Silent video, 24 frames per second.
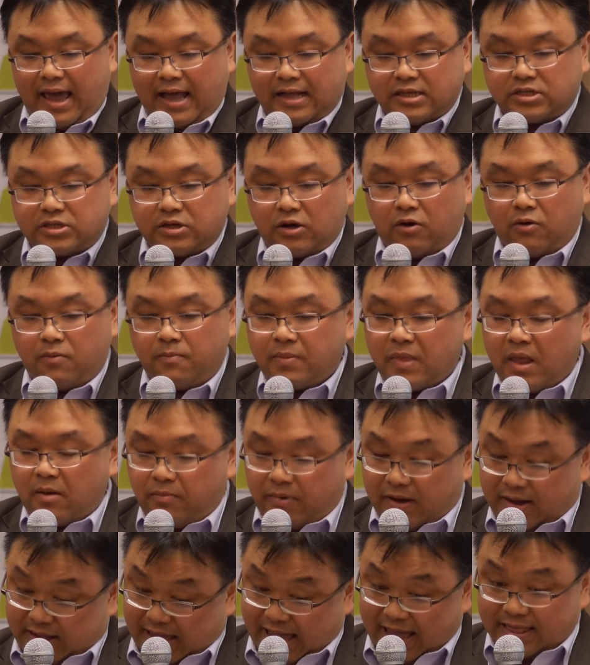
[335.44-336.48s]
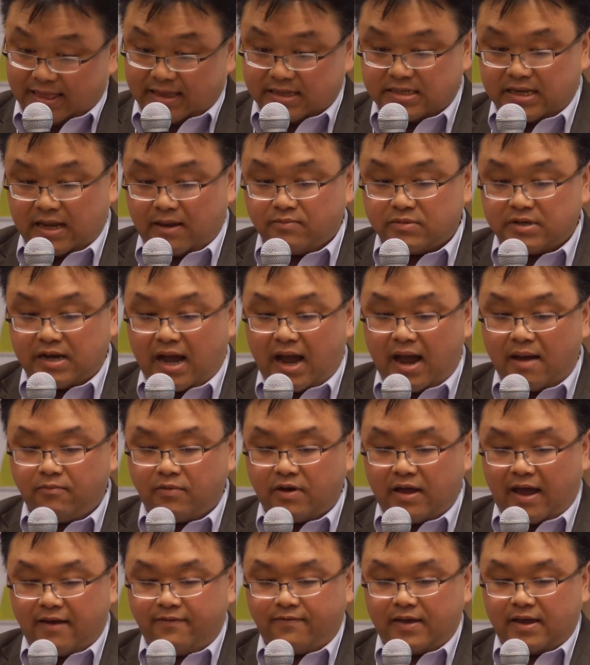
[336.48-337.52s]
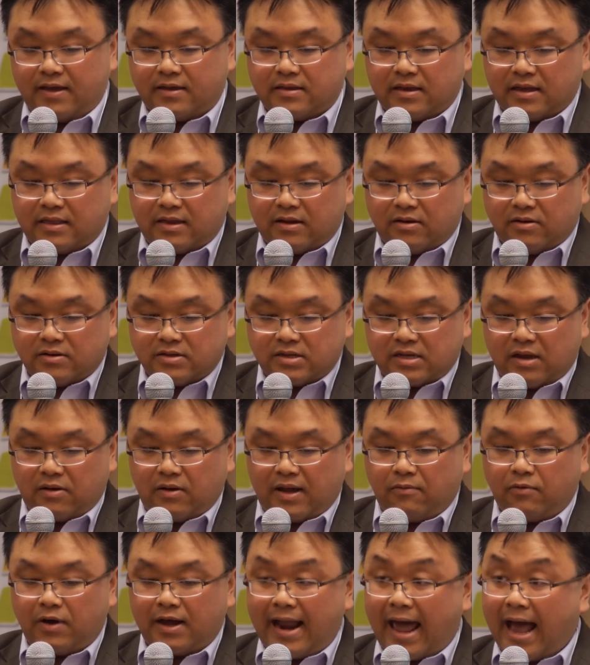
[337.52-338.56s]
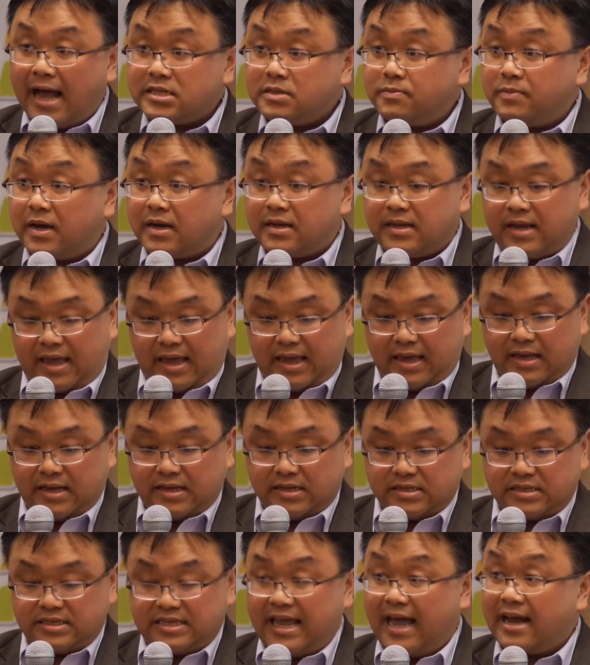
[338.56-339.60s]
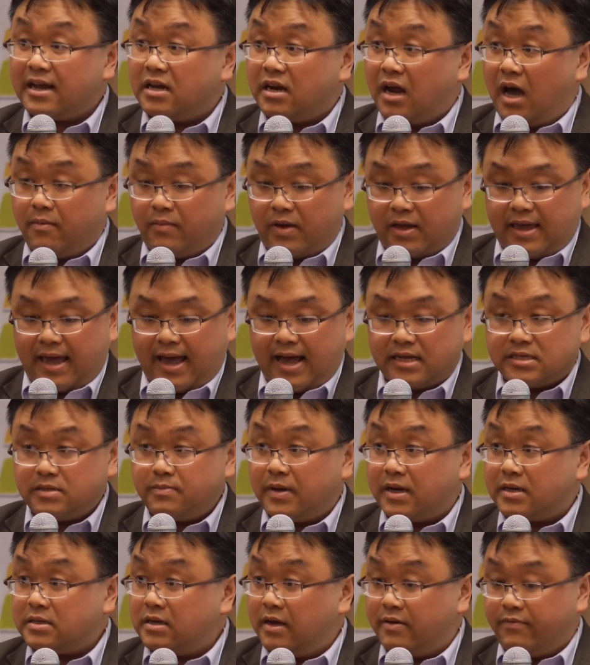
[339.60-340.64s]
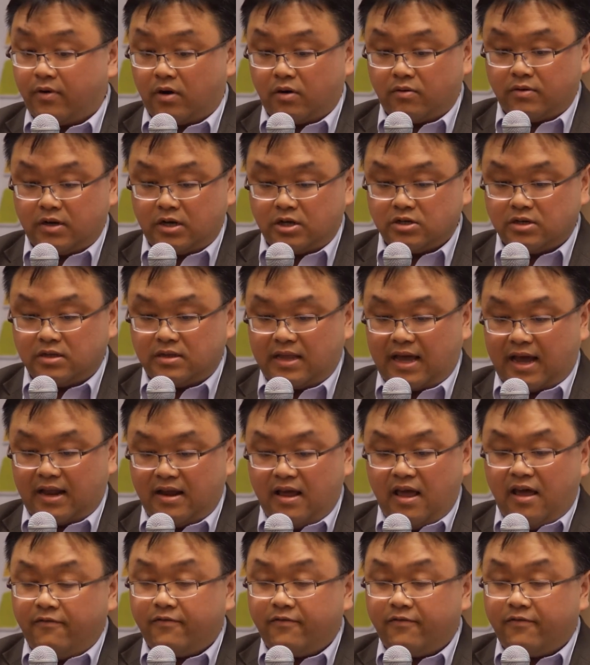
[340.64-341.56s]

And so, but at the same time, I think that there's one aspect is the economic aspect of our region, that